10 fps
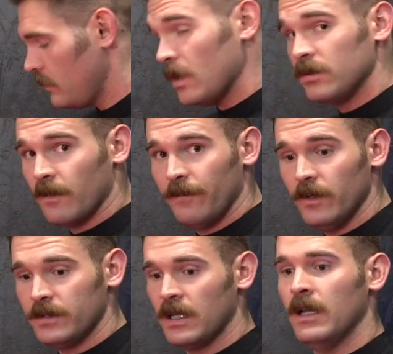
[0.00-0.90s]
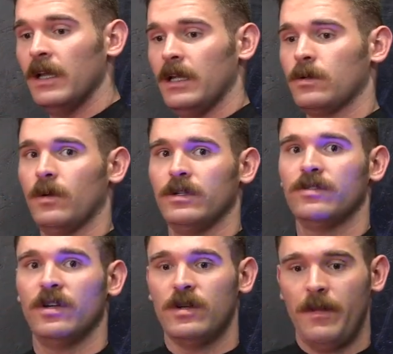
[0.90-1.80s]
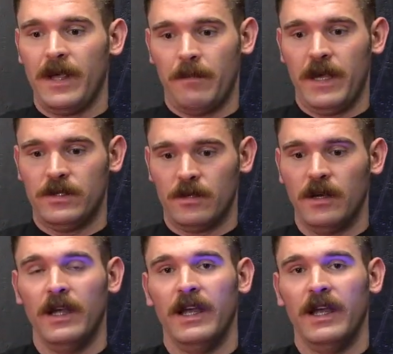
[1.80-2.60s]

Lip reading: So the first is we're going to stretch Pec Major,